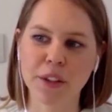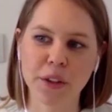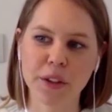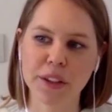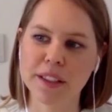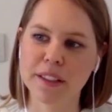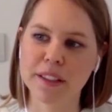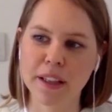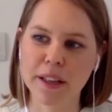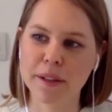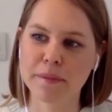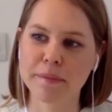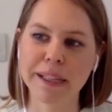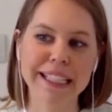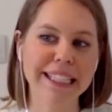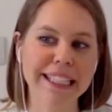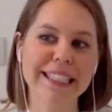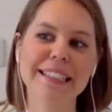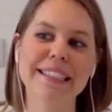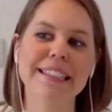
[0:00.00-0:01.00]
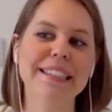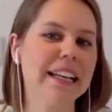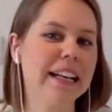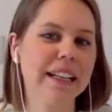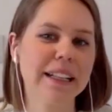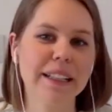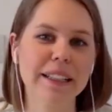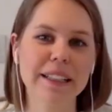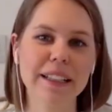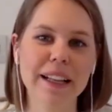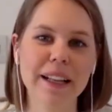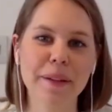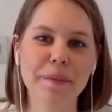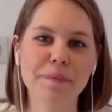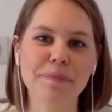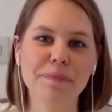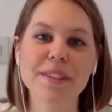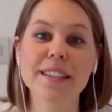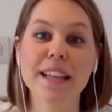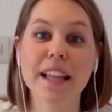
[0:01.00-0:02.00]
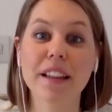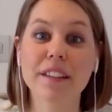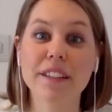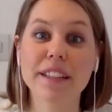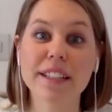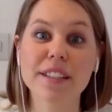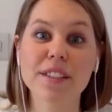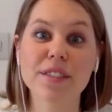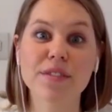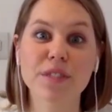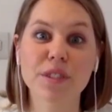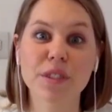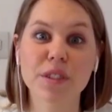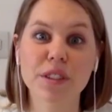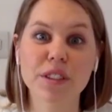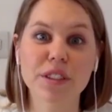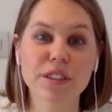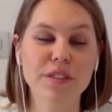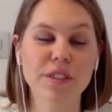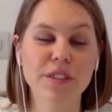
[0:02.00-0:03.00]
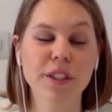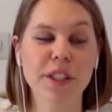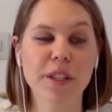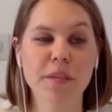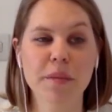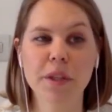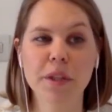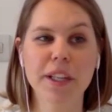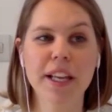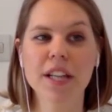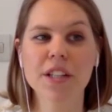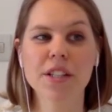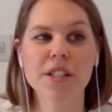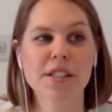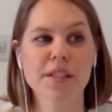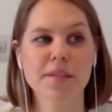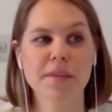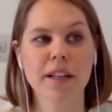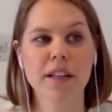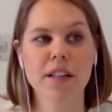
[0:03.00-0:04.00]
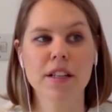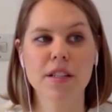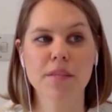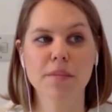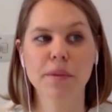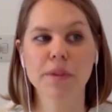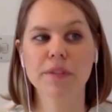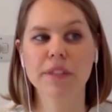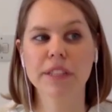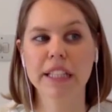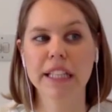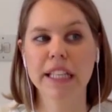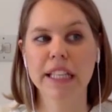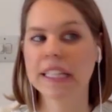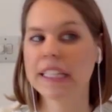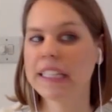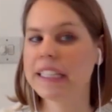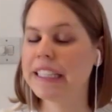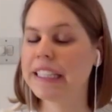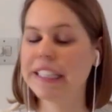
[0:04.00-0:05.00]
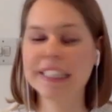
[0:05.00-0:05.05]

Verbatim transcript: you know in uh, money and uh, um, salaries for for a communications manager but really